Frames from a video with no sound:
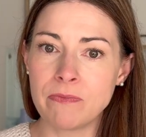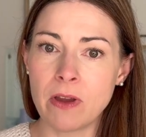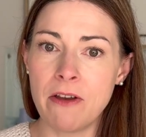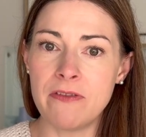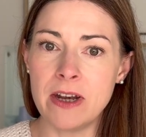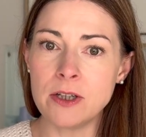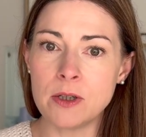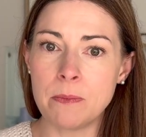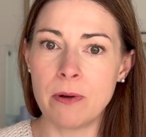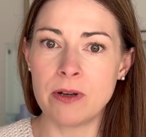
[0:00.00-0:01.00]
a finished
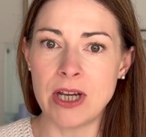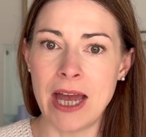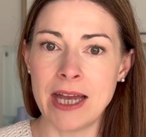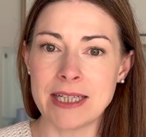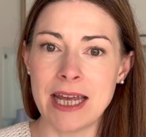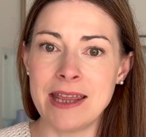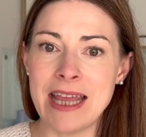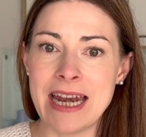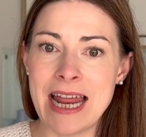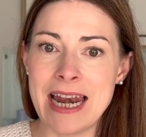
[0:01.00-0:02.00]
project and
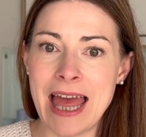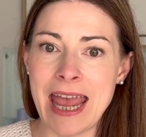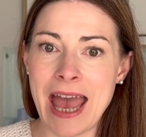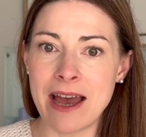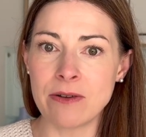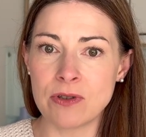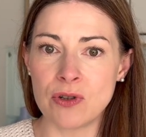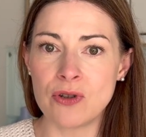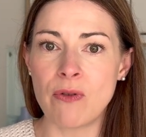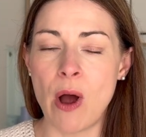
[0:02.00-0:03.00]
then lay it out to
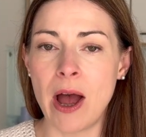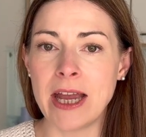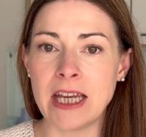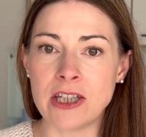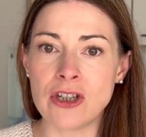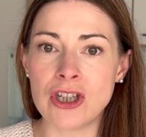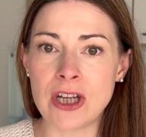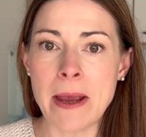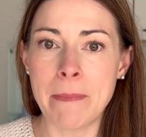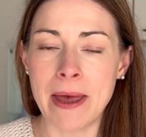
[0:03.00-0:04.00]
dry and
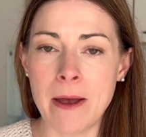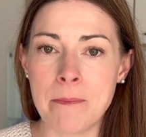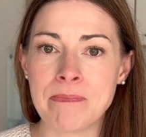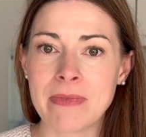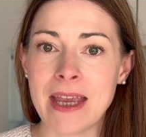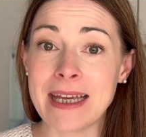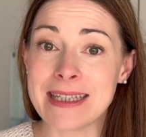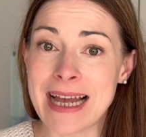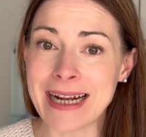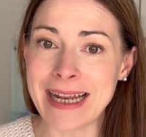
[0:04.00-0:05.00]
shape it
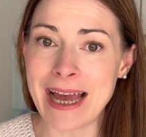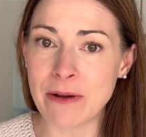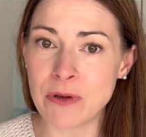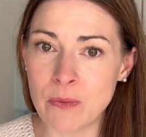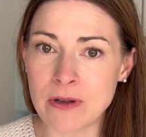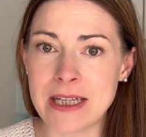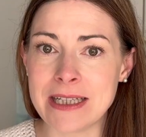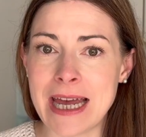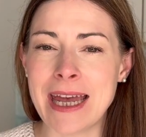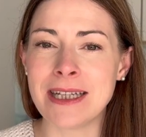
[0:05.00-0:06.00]
exactly how you want it
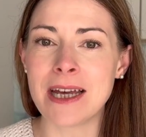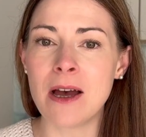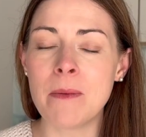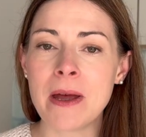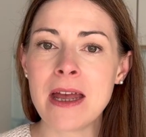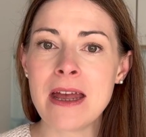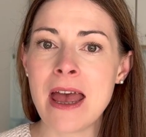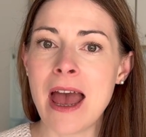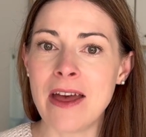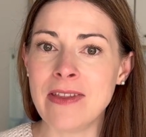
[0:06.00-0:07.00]
to end up,
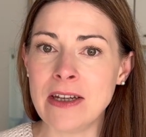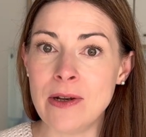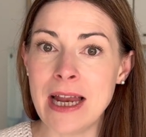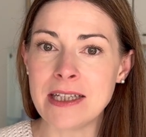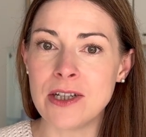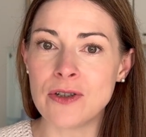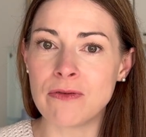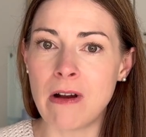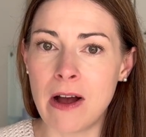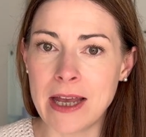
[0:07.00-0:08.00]
and then you let it
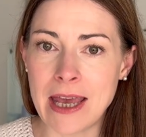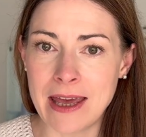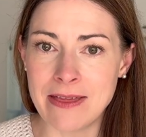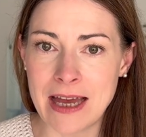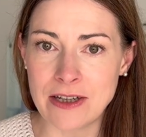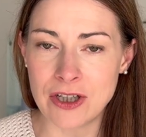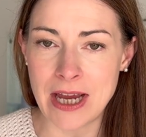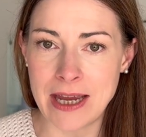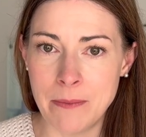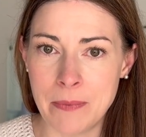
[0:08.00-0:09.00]
dry in that
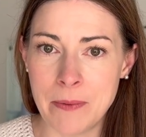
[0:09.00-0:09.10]
shape.